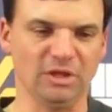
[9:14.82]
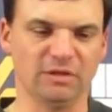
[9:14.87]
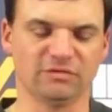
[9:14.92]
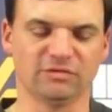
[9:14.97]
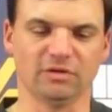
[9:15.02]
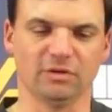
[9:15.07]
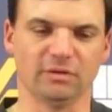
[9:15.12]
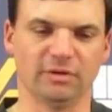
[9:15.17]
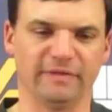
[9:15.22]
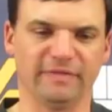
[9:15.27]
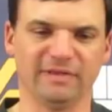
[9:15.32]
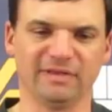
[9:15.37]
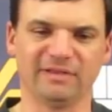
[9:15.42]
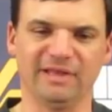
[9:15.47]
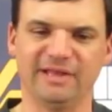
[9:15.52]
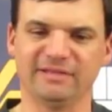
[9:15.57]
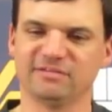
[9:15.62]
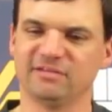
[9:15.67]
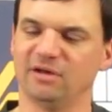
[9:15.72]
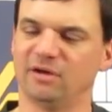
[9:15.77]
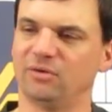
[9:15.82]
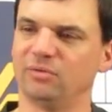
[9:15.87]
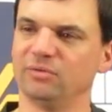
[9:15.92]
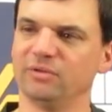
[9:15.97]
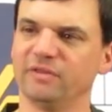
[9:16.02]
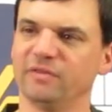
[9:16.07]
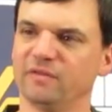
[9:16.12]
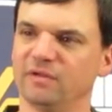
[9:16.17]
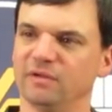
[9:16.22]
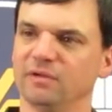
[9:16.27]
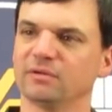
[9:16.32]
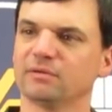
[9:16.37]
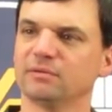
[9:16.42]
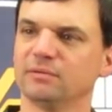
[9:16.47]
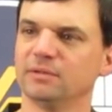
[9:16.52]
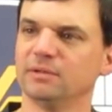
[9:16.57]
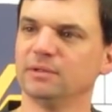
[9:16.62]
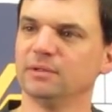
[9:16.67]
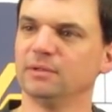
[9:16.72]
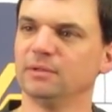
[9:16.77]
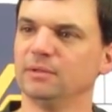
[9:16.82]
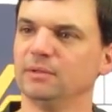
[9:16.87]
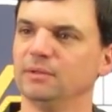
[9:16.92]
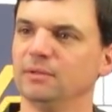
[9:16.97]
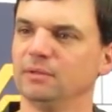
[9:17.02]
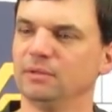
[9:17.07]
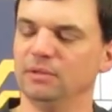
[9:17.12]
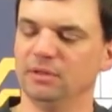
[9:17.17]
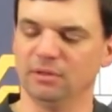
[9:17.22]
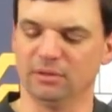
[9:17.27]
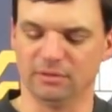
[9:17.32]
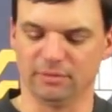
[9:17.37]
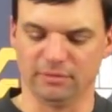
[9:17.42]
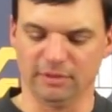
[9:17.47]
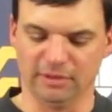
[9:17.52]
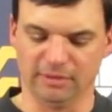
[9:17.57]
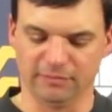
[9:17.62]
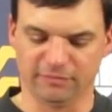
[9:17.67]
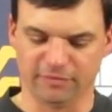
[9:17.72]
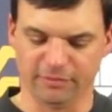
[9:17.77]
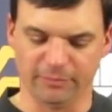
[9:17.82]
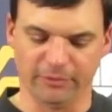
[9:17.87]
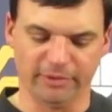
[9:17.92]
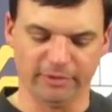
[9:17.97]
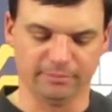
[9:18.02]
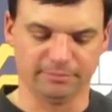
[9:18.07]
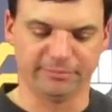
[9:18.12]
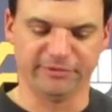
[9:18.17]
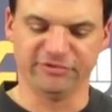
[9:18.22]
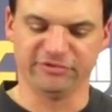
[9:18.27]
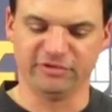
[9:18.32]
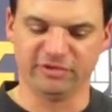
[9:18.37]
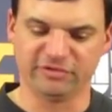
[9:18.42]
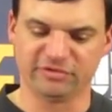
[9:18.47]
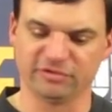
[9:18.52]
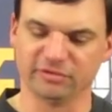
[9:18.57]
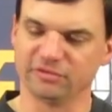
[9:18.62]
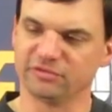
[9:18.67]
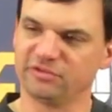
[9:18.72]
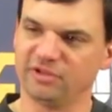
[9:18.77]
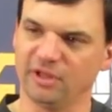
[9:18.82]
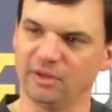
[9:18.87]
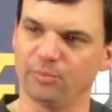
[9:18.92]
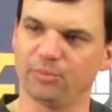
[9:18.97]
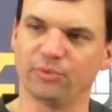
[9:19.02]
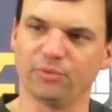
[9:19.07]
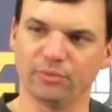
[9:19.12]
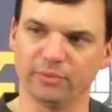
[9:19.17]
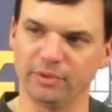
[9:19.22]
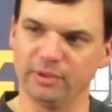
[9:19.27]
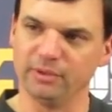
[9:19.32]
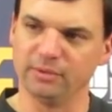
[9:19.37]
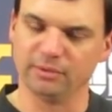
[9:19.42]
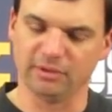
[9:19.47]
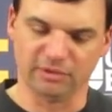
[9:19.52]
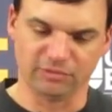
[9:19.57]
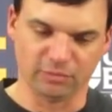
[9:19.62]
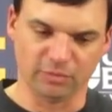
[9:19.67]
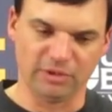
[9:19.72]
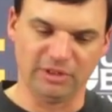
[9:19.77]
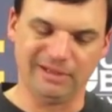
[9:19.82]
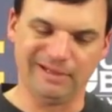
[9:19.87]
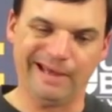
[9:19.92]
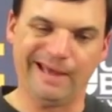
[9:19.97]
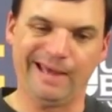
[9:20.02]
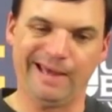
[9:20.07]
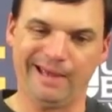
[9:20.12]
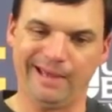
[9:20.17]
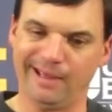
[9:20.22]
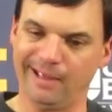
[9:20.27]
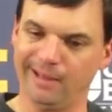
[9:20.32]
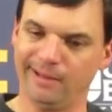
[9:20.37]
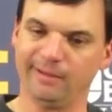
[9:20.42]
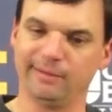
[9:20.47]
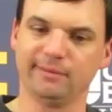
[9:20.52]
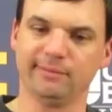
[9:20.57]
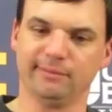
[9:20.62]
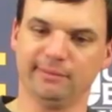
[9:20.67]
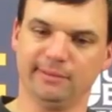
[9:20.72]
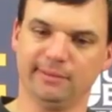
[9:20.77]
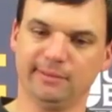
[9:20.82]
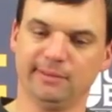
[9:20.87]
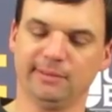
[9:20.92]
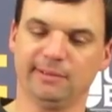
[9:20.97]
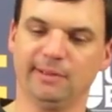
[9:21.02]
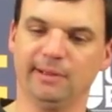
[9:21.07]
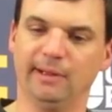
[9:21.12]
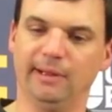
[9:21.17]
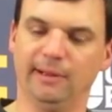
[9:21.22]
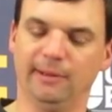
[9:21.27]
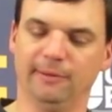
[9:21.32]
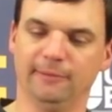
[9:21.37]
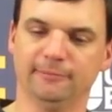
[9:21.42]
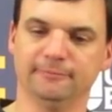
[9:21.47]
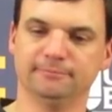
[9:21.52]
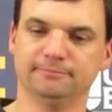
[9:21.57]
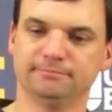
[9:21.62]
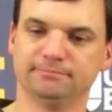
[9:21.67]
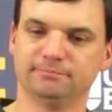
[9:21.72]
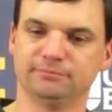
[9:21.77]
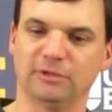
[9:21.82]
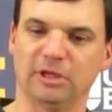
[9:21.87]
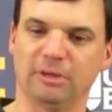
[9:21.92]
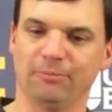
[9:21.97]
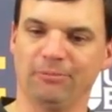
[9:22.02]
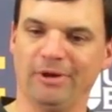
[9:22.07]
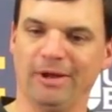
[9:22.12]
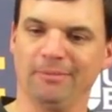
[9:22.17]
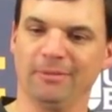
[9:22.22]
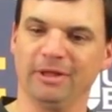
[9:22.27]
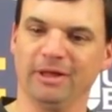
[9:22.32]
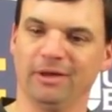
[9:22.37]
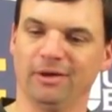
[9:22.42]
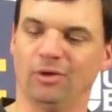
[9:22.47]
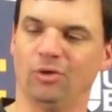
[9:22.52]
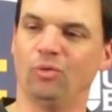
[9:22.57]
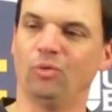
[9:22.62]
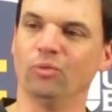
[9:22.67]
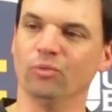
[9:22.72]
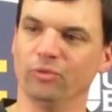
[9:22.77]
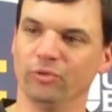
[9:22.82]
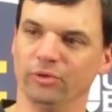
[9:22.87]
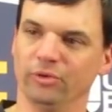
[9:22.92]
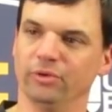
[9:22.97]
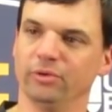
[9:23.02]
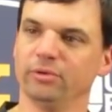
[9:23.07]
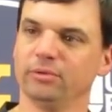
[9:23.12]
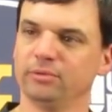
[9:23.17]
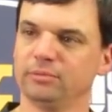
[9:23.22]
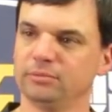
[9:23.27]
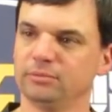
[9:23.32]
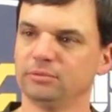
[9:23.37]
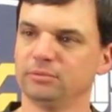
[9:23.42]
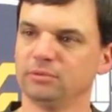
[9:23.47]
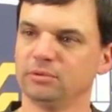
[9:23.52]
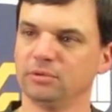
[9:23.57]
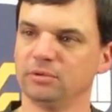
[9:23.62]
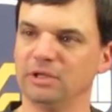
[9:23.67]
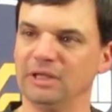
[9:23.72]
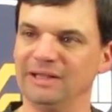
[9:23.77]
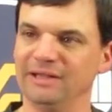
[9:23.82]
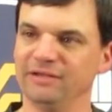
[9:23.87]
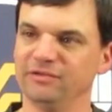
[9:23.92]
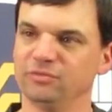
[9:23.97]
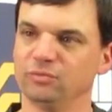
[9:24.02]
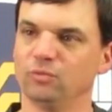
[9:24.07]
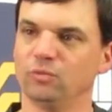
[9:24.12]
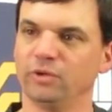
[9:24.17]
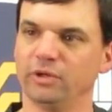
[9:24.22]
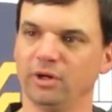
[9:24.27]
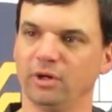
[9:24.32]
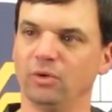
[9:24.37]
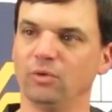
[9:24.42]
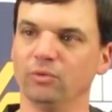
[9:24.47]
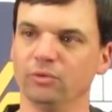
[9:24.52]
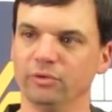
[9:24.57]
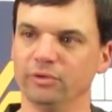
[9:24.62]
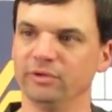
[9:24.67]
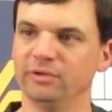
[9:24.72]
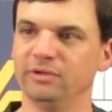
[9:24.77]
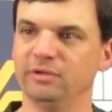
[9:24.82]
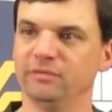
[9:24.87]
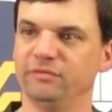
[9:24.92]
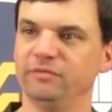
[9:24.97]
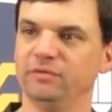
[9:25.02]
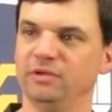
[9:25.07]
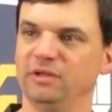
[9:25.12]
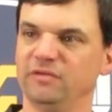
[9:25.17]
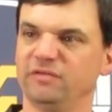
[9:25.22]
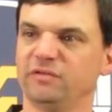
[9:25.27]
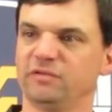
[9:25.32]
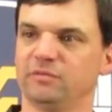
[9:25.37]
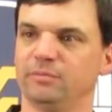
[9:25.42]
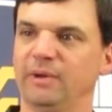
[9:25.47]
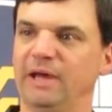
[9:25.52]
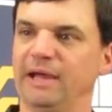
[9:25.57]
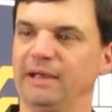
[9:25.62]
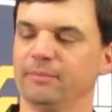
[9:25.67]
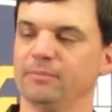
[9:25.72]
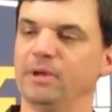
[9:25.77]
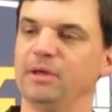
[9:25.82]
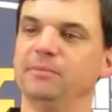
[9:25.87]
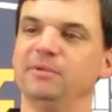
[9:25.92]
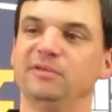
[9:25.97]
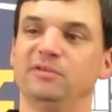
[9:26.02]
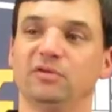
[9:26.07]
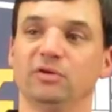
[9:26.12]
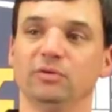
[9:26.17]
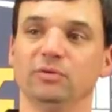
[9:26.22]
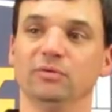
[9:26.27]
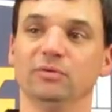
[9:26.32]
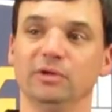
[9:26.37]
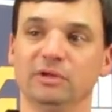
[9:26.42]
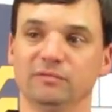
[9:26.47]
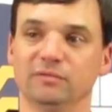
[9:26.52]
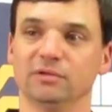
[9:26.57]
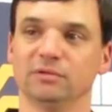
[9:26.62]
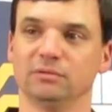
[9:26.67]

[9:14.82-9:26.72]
So I think that's the only thing, you know, from a positional standpoint, is we need to add and probably at least one older defensive back, and maybe two even.